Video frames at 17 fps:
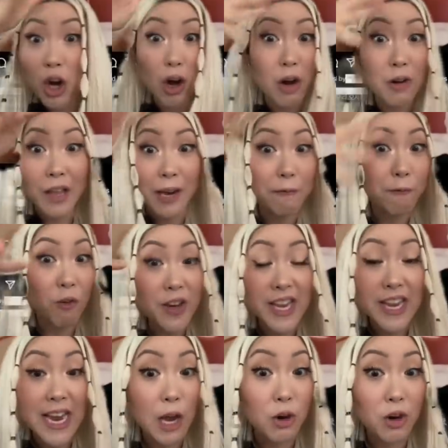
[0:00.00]
her like
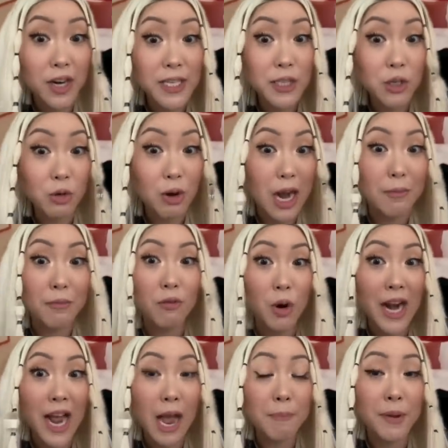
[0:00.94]
freaking out on Instagram of
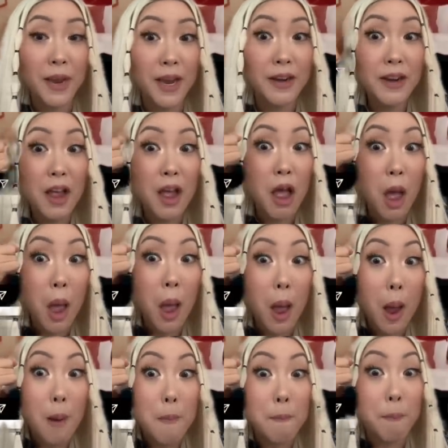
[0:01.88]
what happened
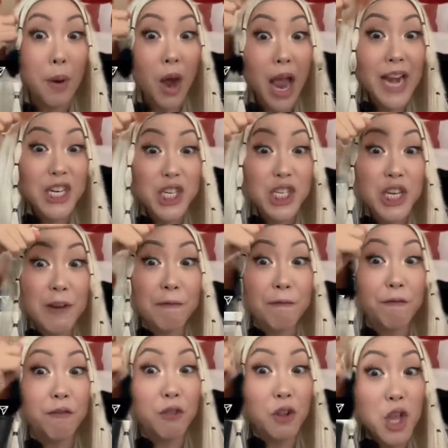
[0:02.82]
but she
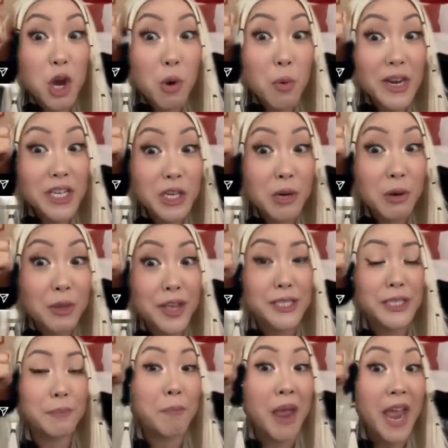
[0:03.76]
flew into
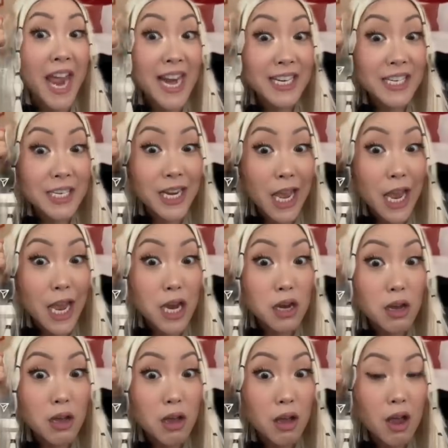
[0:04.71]
this painting
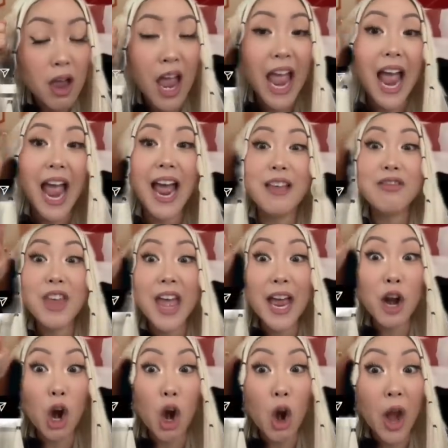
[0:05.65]
and
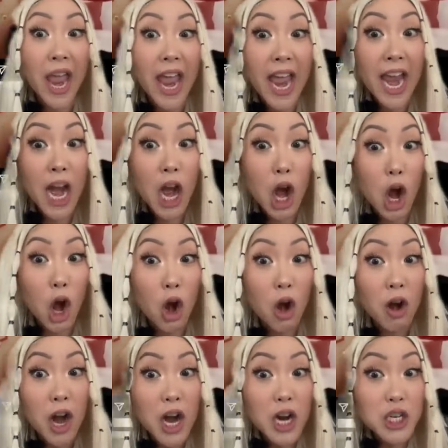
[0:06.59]
then her
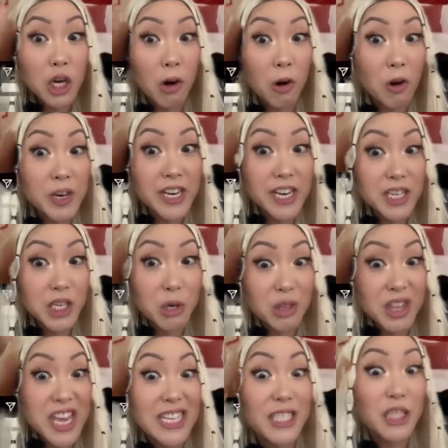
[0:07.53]
hair turned into
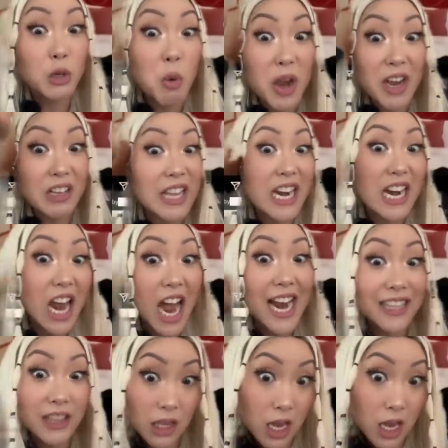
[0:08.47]
these squiggly line